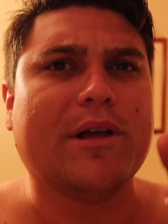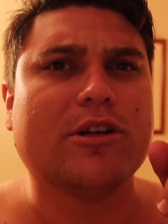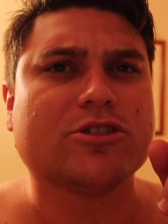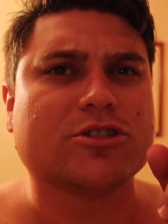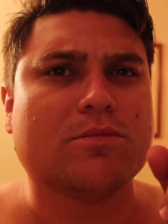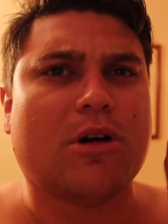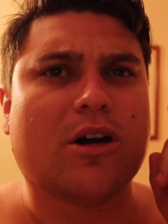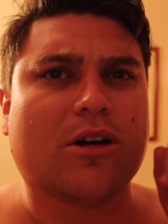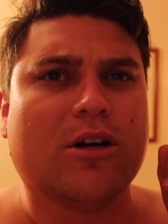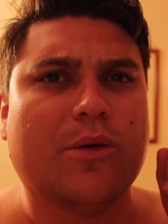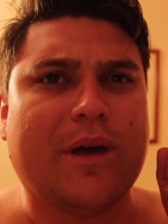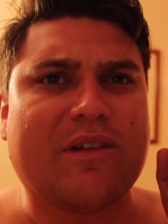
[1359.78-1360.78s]
wheelers
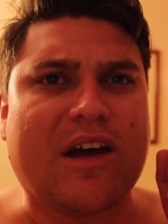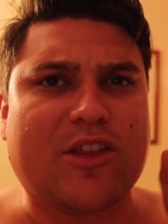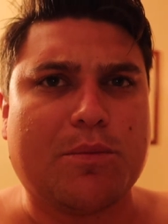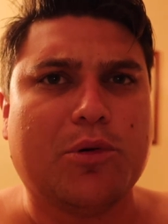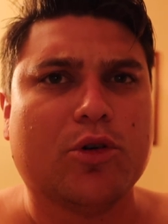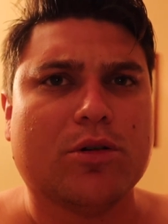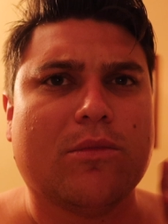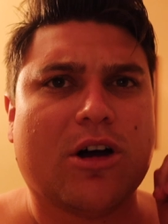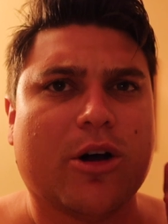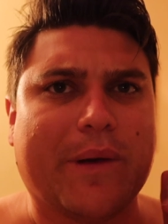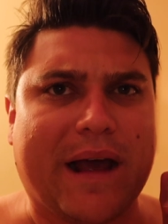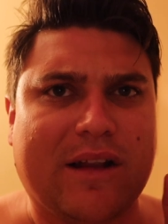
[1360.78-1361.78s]
tomorrow. We've got the pool
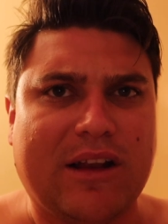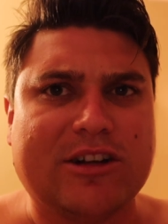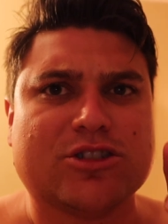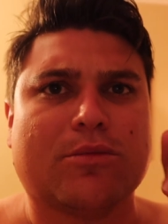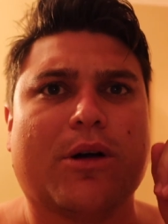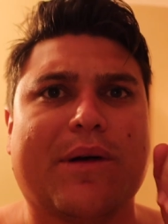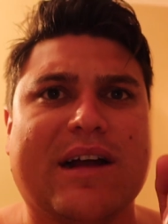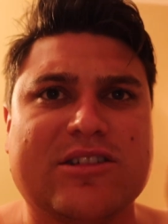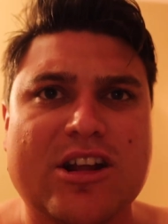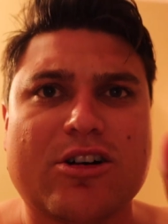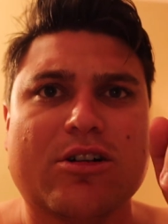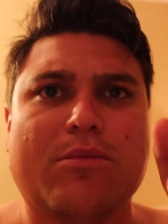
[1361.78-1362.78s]
tomorrow. We got lunch tomorrow. We got
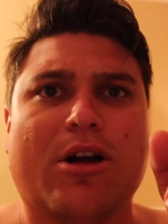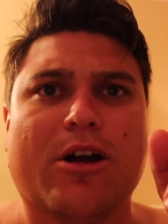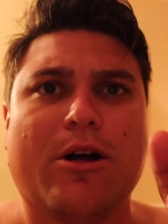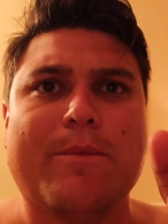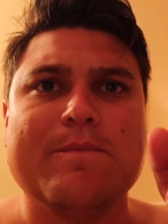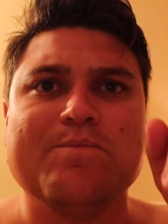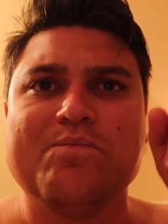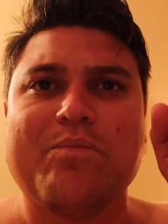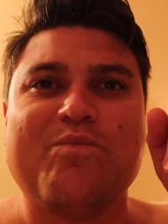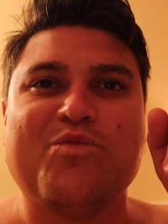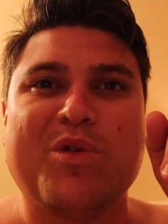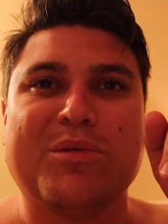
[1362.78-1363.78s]
dinner tomorrow.
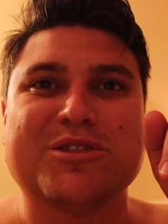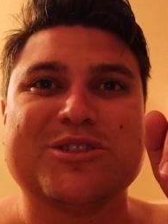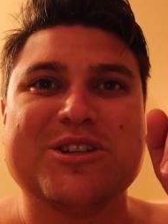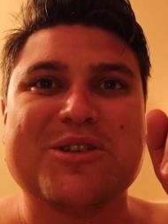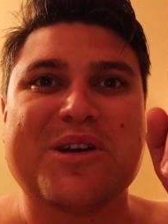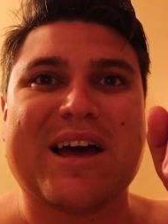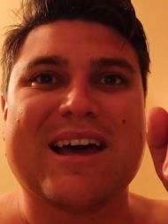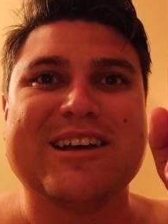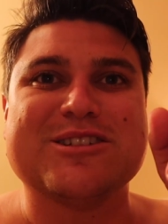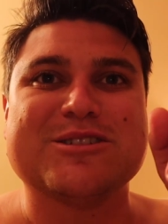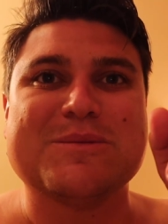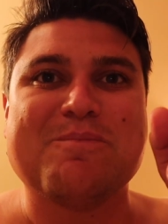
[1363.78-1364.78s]
We will see you
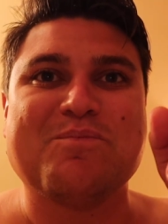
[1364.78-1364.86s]
guys